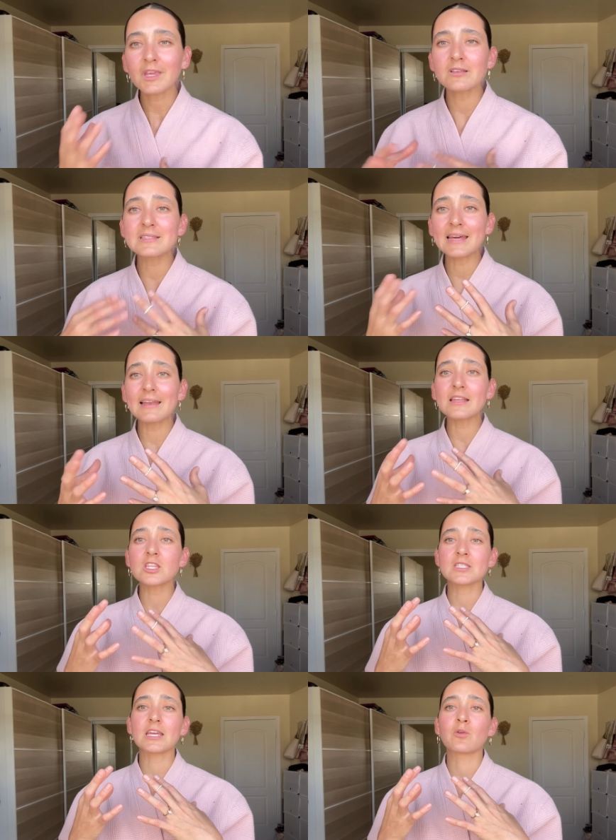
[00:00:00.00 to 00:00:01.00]
It's kind of like
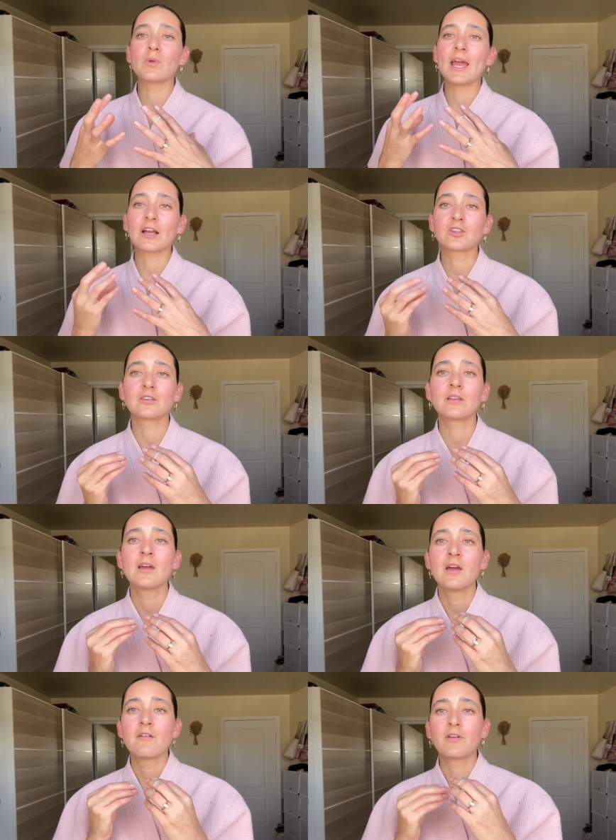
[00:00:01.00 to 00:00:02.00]
just like a reaction
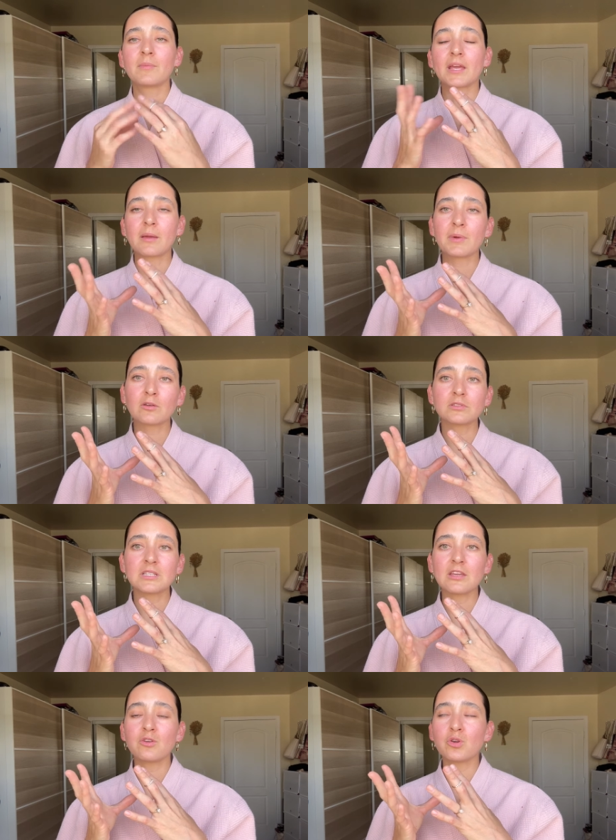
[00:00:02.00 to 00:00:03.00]
from the chemicals
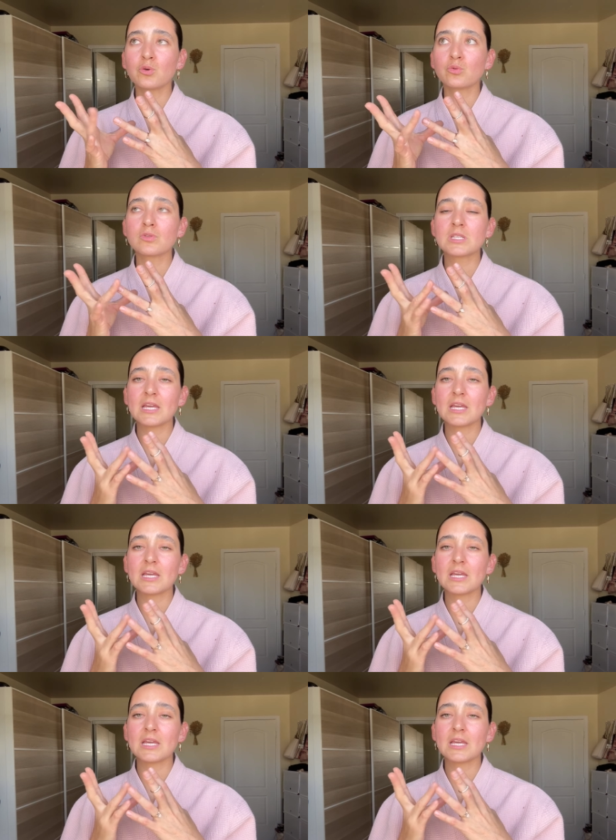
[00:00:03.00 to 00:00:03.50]
that you use.